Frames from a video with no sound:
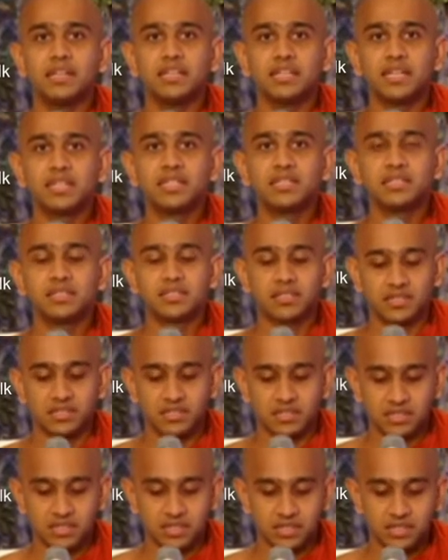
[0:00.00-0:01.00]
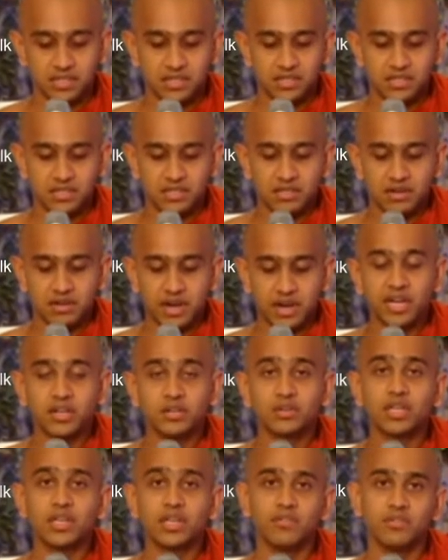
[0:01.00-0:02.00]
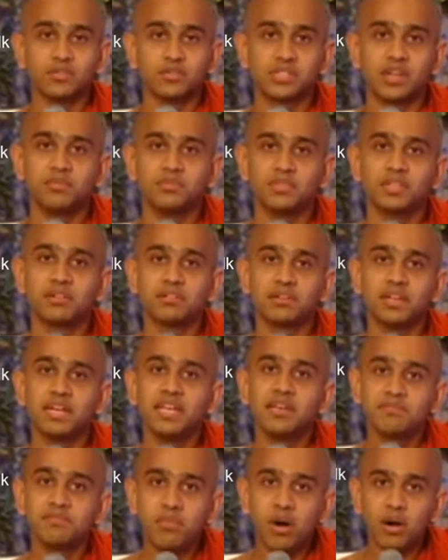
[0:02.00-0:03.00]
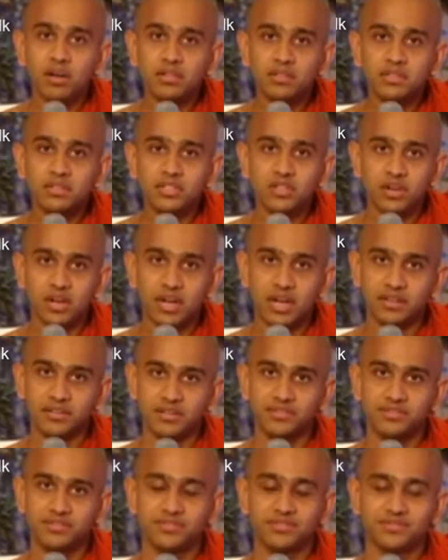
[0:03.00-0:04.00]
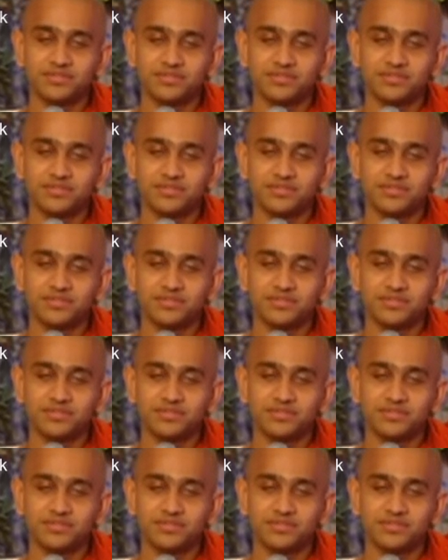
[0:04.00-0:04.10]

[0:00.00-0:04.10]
then trying to give you something really important to your life.